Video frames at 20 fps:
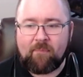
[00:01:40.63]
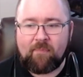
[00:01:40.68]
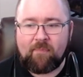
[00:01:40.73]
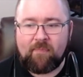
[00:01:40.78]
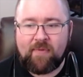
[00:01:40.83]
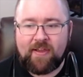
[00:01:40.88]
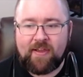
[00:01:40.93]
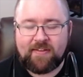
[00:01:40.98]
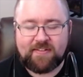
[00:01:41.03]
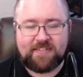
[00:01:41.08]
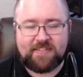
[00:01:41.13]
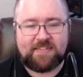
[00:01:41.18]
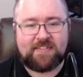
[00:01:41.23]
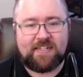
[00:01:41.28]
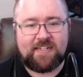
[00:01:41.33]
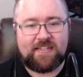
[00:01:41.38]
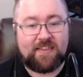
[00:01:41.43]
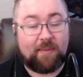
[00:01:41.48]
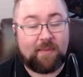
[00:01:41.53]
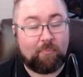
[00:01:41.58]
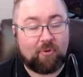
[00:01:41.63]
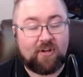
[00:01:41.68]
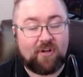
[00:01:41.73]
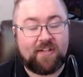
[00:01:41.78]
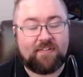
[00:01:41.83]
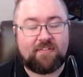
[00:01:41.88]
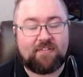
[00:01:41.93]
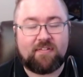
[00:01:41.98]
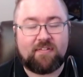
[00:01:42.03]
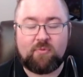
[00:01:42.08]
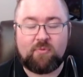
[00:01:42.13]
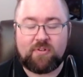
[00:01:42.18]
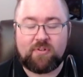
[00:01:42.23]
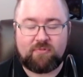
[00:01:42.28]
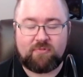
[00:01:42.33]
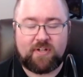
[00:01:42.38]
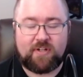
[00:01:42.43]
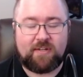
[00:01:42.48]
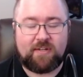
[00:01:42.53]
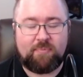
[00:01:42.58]
As I said, the prince was
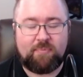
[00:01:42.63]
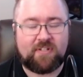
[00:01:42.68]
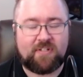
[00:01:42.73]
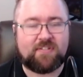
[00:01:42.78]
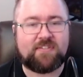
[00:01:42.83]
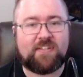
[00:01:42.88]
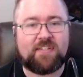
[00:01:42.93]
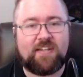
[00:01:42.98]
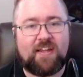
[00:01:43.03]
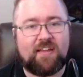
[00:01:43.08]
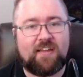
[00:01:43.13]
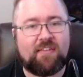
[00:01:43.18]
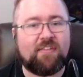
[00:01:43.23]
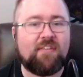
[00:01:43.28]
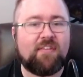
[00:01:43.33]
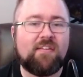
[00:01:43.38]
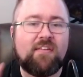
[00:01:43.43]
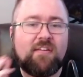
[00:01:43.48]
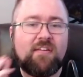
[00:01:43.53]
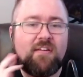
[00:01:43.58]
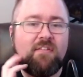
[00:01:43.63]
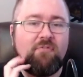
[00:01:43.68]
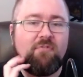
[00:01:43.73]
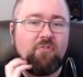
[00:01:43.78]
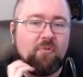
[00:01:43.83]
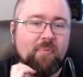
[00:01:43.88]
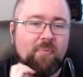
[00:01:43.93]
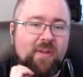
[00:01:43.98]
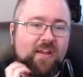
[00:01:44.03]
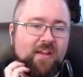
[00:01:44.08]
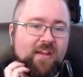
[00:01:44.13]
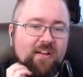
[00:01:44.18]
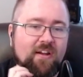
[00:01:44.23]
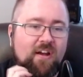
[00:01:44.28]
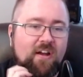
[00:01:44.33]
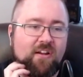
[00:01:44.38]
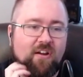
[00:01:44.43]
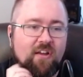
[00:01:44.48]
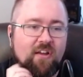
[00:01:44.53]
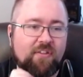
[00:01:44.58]
ready to put us to death for being an
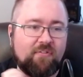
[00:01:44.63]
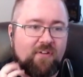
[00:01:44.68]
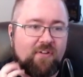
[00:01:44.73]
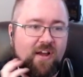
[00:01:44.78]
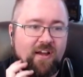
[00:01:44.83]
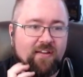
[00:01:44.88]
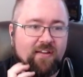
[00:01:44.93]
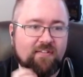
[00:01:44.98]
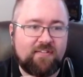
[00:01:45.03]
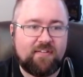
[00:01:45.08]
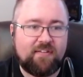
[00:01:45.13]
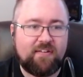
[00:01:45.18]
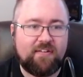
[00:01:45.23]
unauthorized